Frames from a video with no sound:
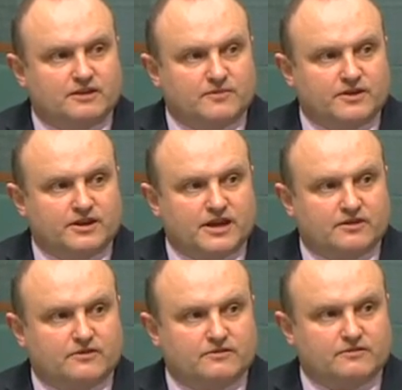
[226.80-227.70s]
many
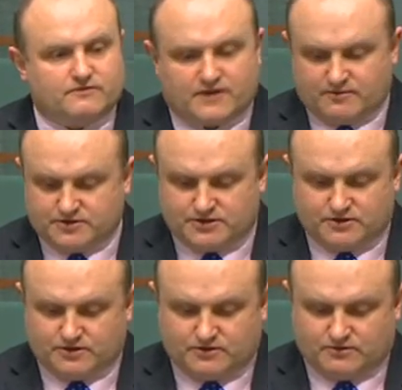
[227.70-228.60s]
other
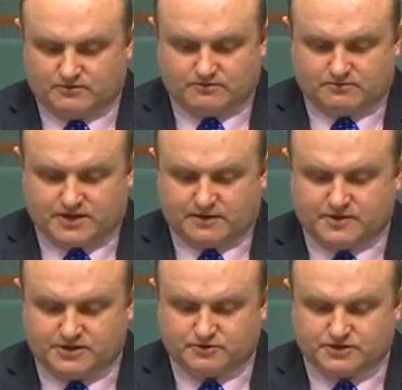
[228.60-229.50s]
pharmaceutical
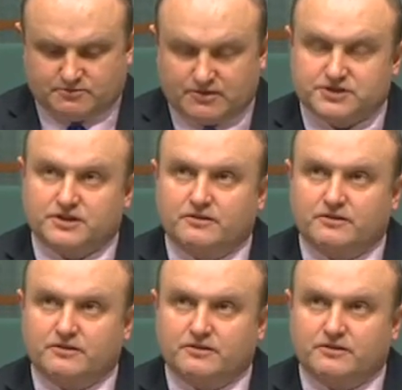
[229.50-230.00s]
companies was a pleasure.